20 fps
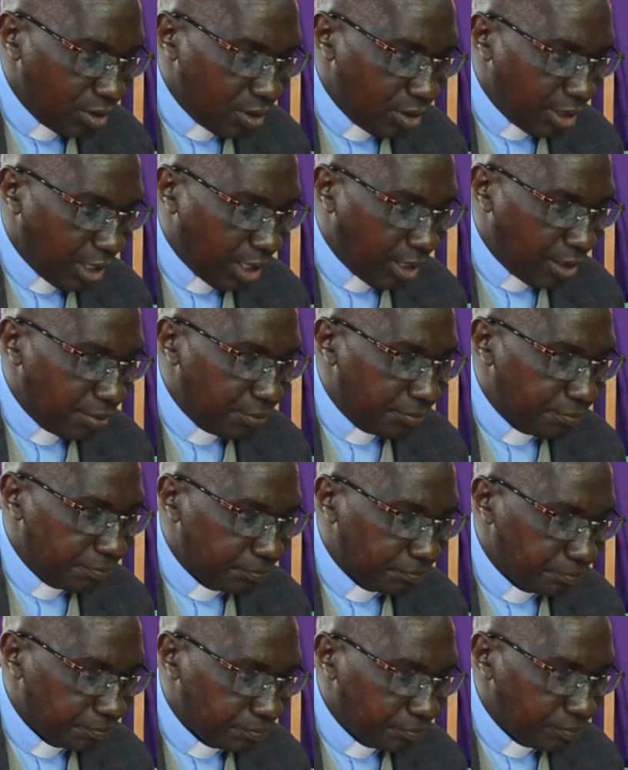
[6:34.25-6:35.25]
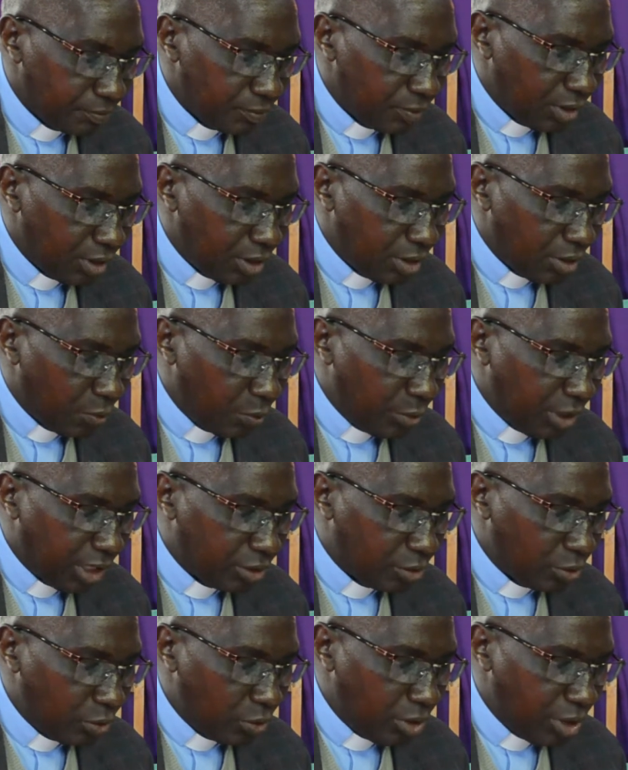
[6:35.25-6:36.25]
Yeah. We are
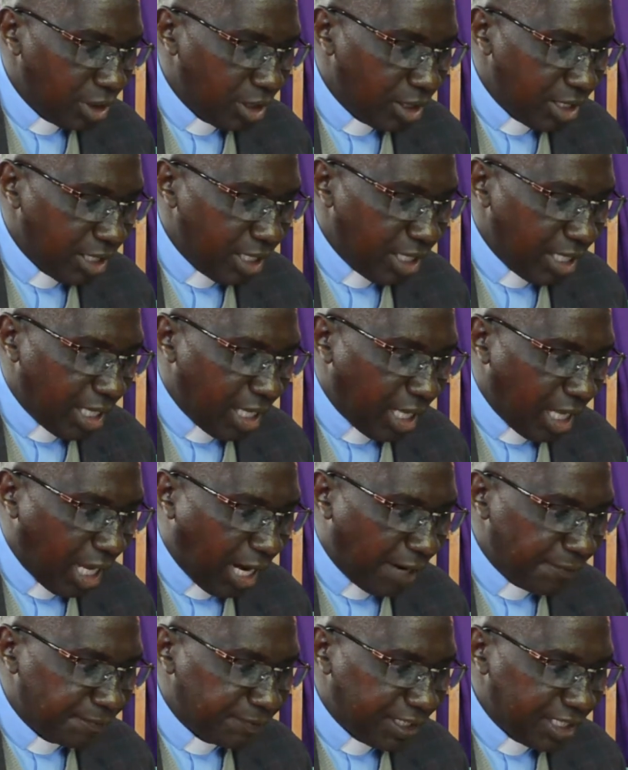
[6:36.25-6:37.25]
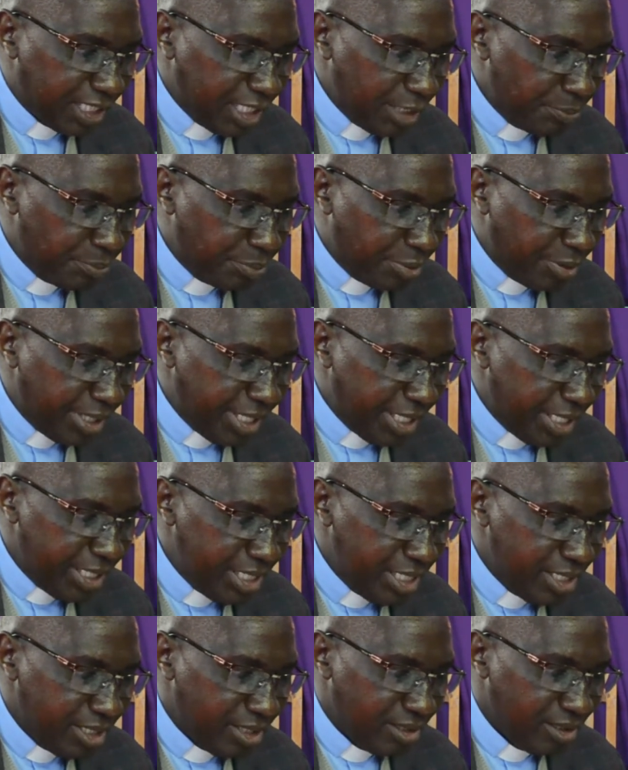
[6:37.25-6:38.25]
told, after they
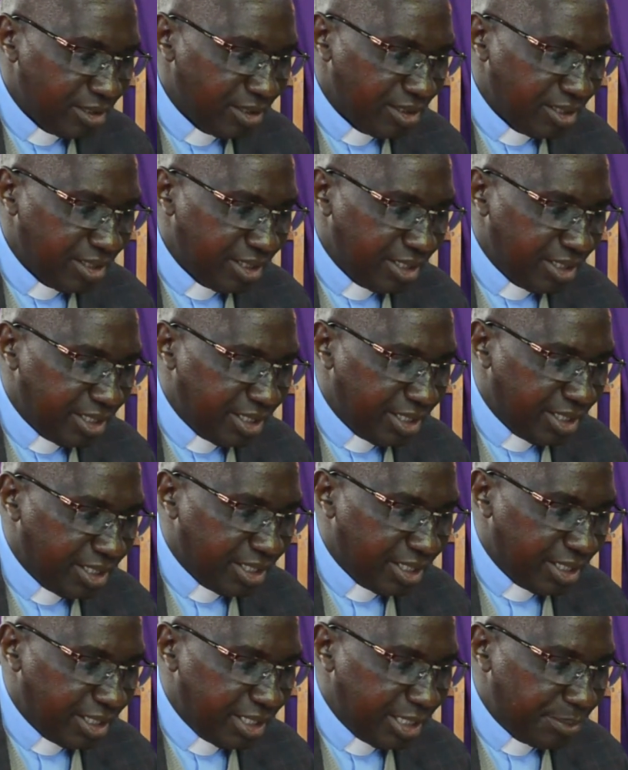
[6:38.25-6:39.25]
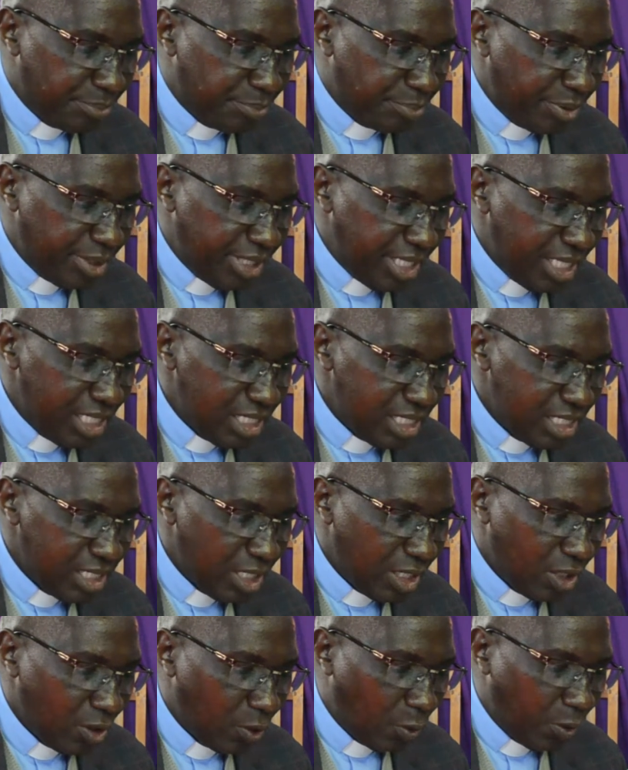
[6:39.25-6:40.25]
prayed, the place
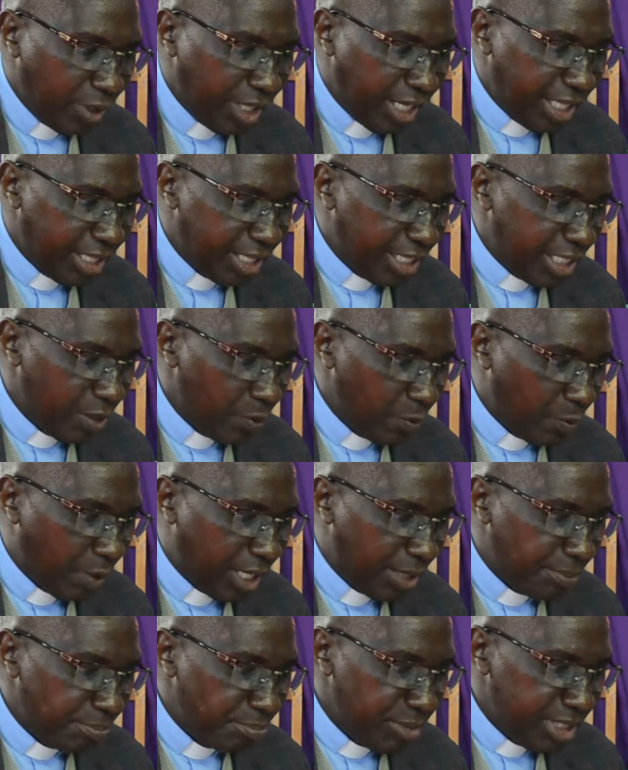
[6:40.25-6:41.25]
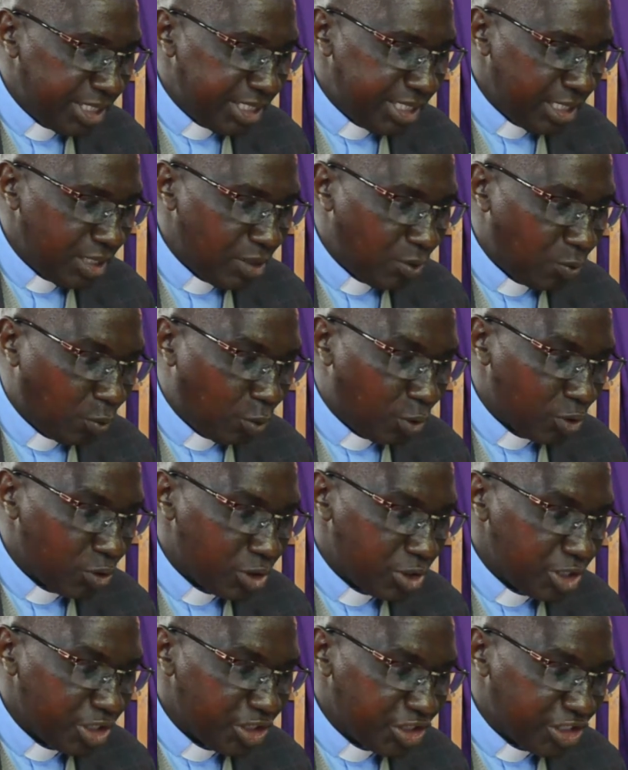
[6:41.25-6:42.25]
where they were meeting
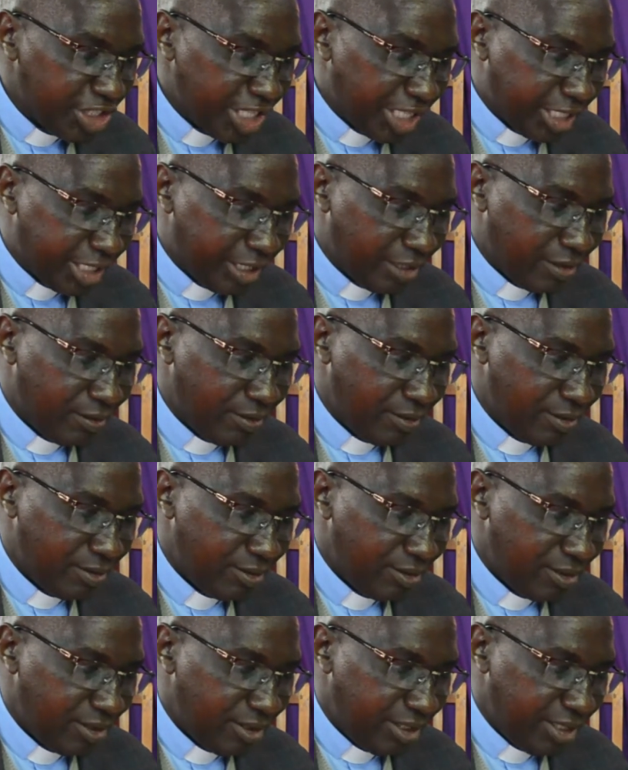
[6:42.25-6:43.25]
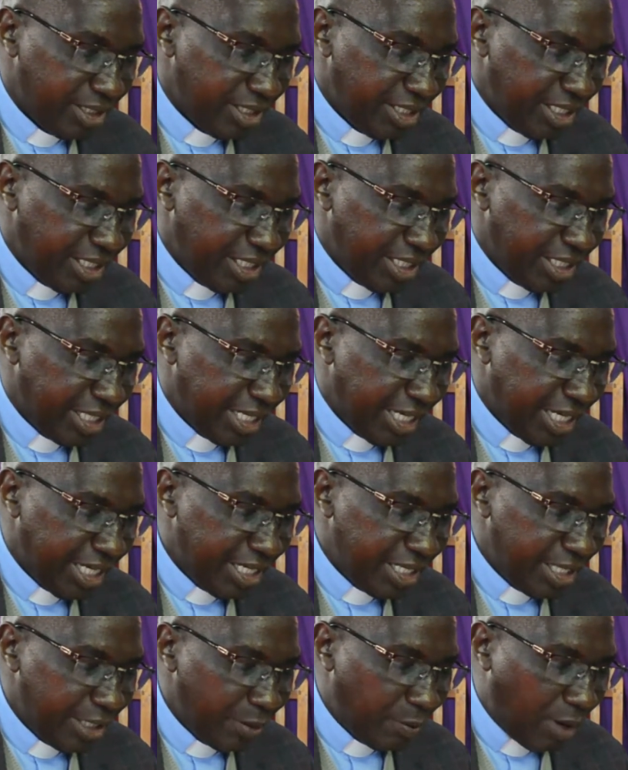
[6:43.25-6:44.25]
was shaken,
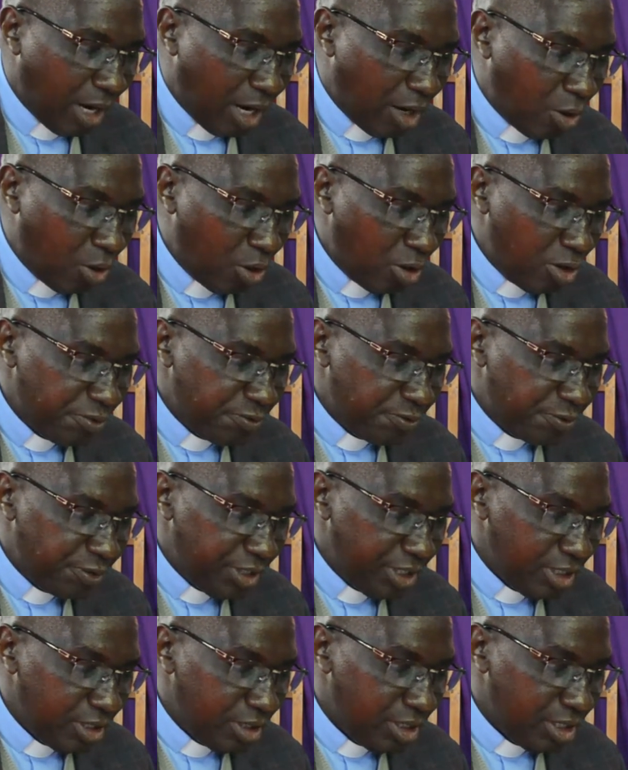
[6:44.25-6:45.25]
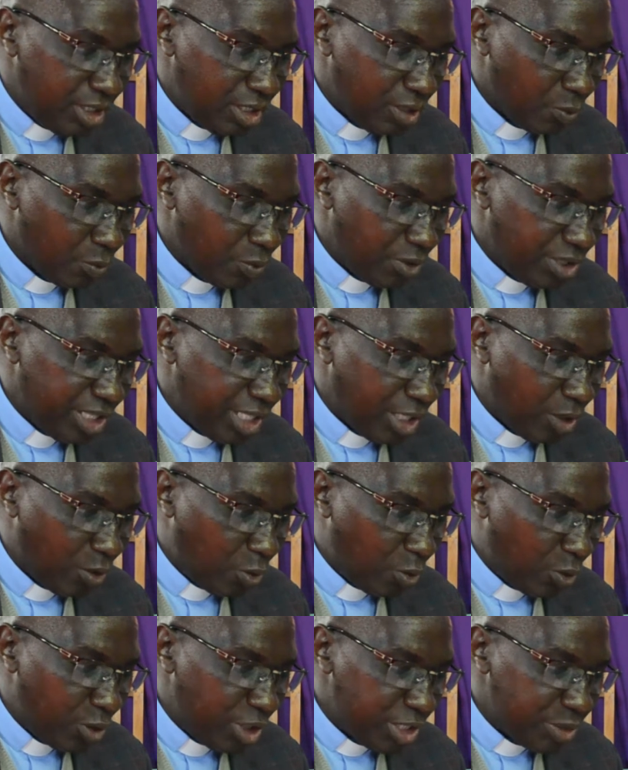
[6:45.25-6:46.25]
and they were all filled with the
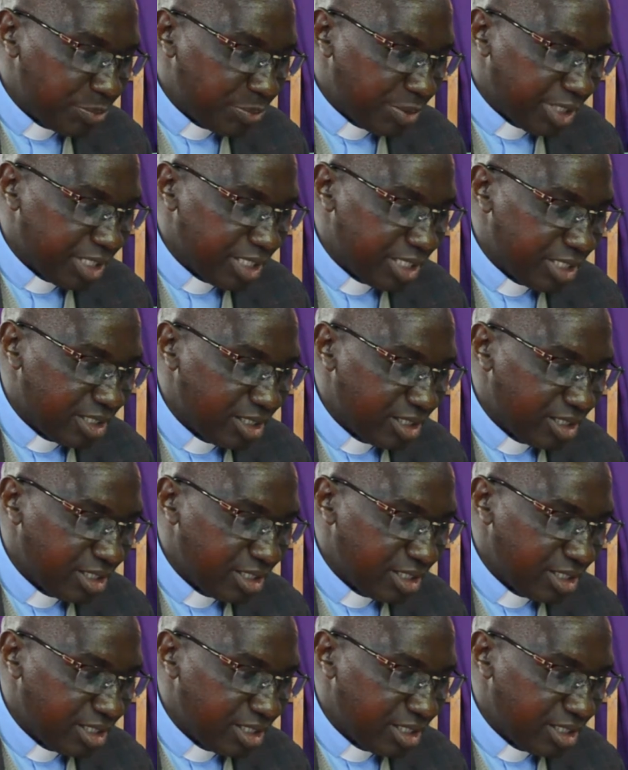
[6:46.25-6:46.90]
Holy Spirit